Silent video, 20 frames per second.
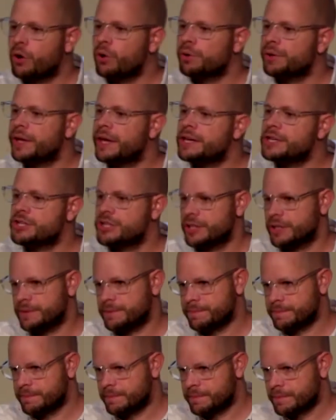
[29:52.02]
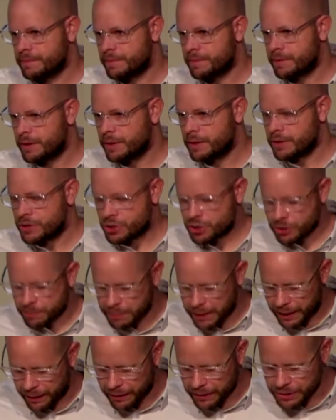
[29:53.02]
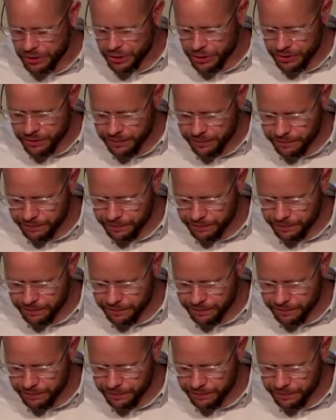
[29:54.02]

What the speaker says: whole nation should perish.